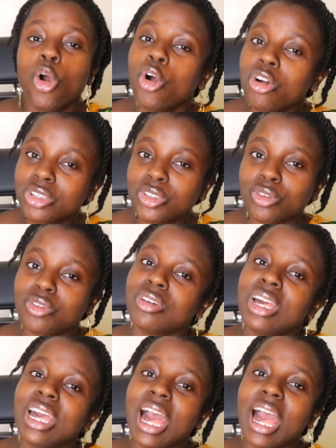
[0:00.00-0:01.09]
Also,
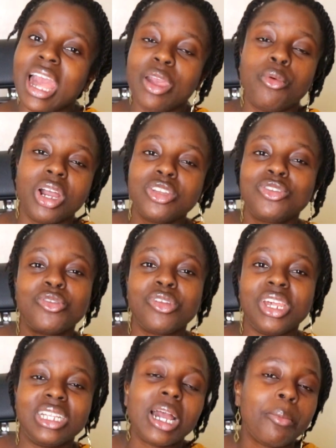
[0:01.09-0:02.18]
I want to
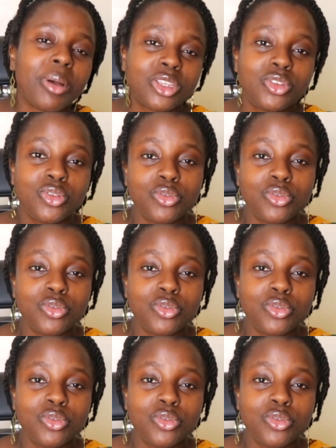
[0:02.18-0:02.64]
create a part